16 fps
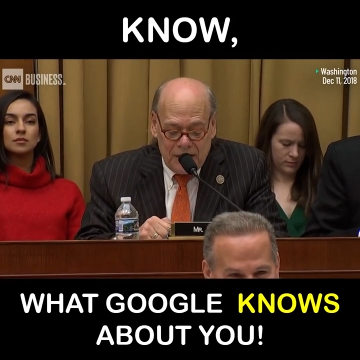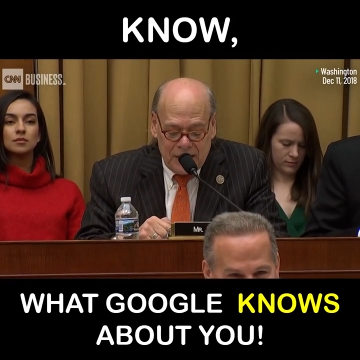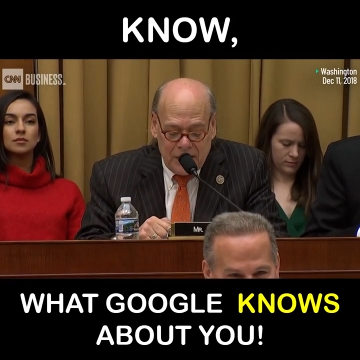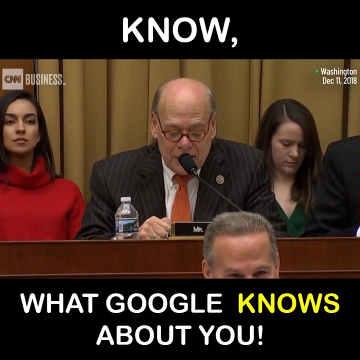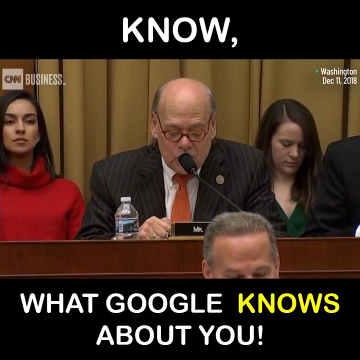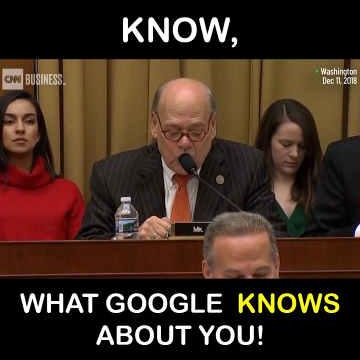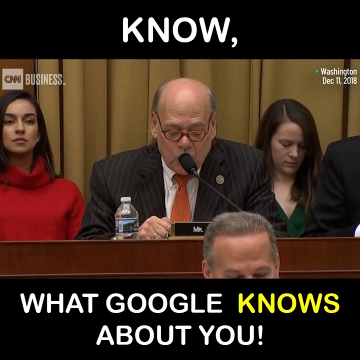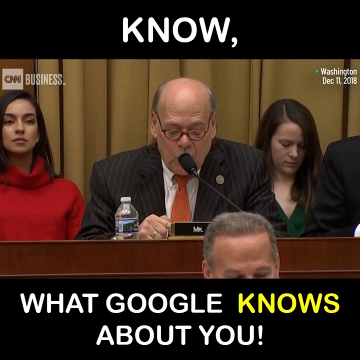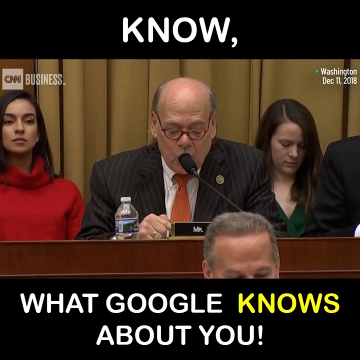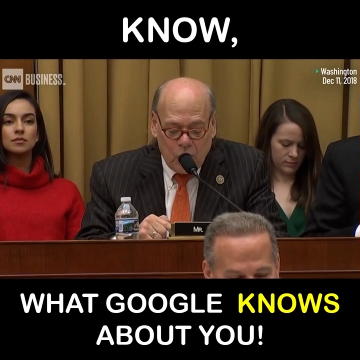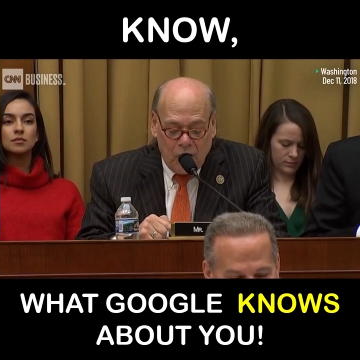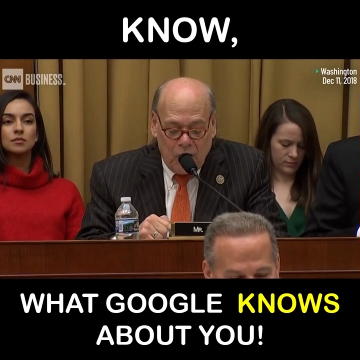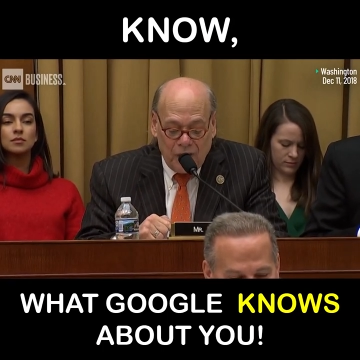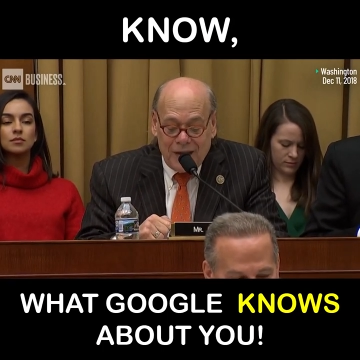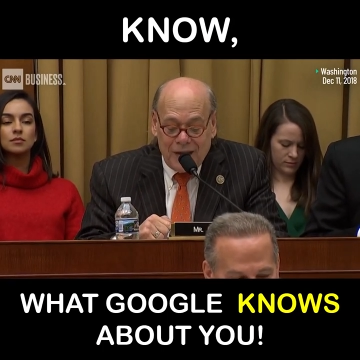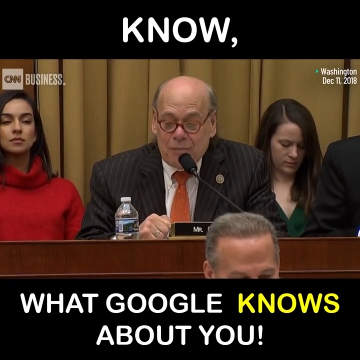Speaker 1: Then Roll
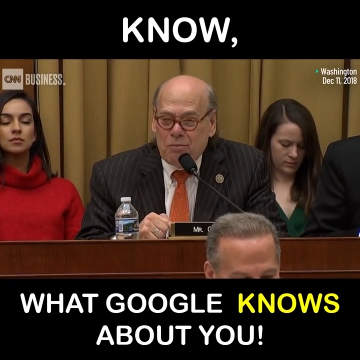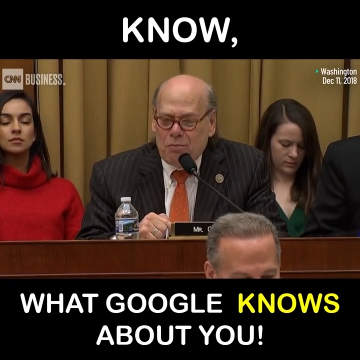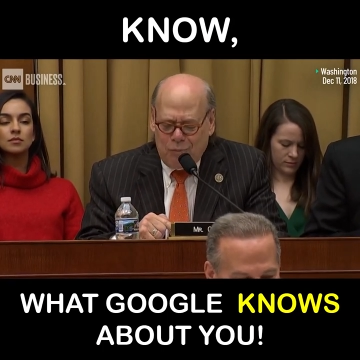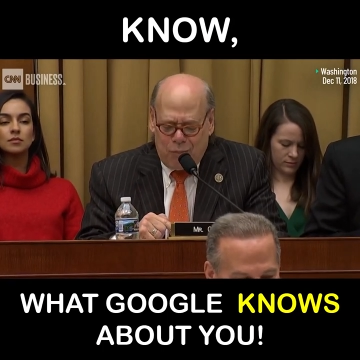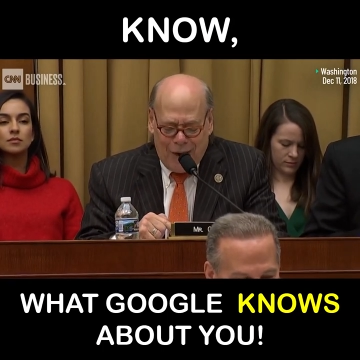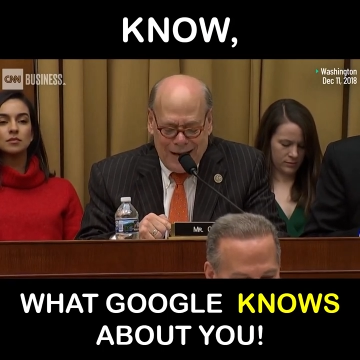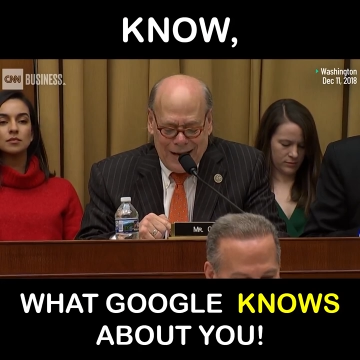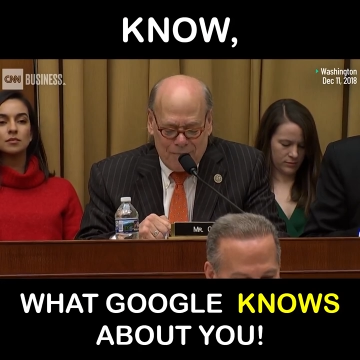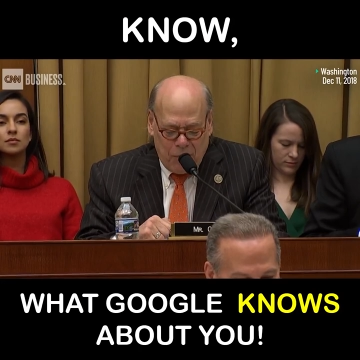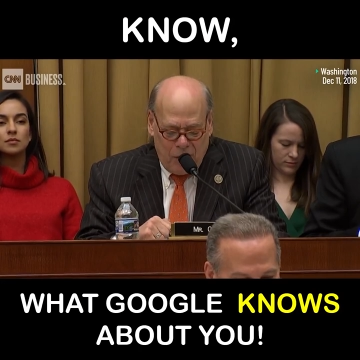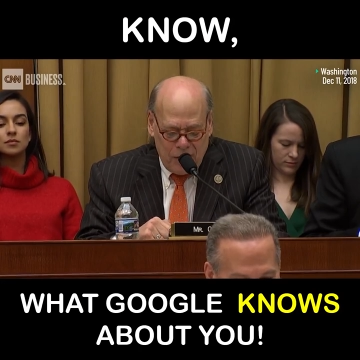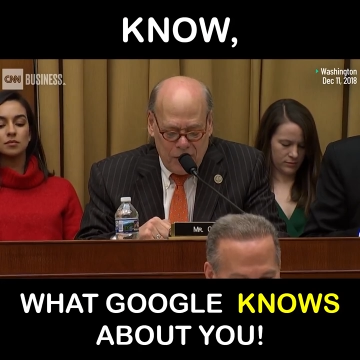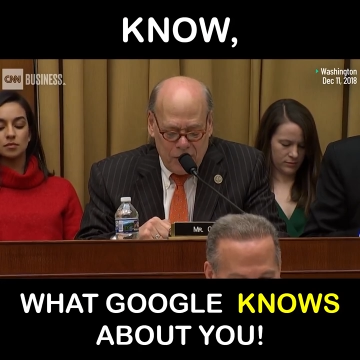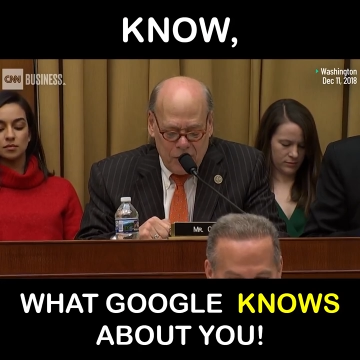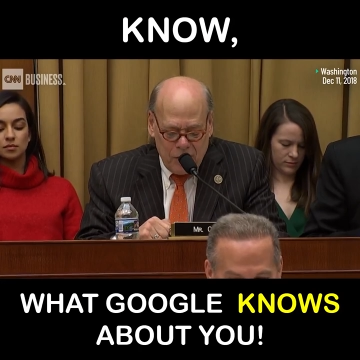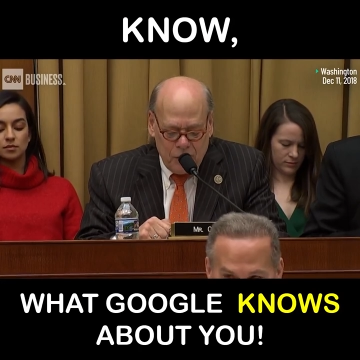Call, then
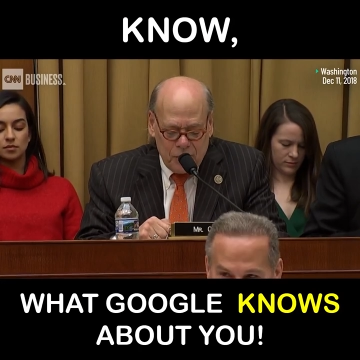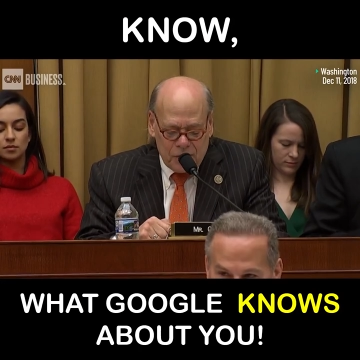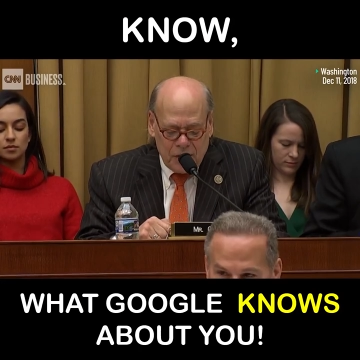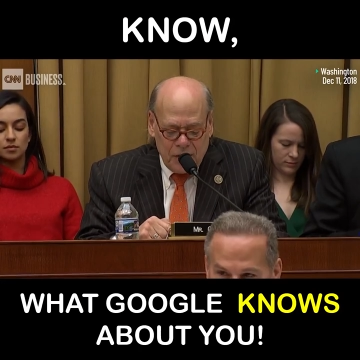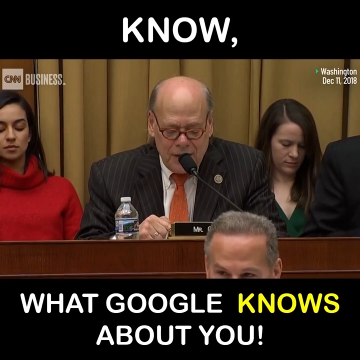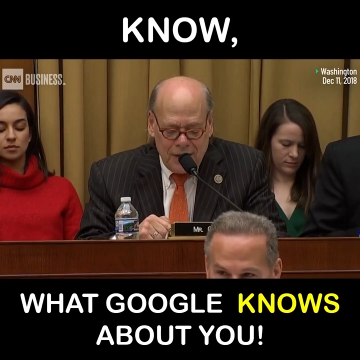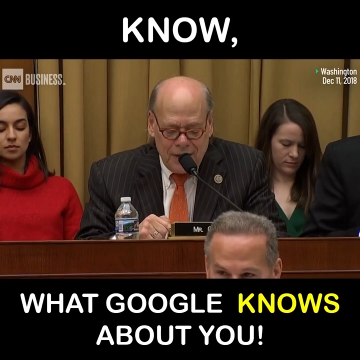Breitbart News,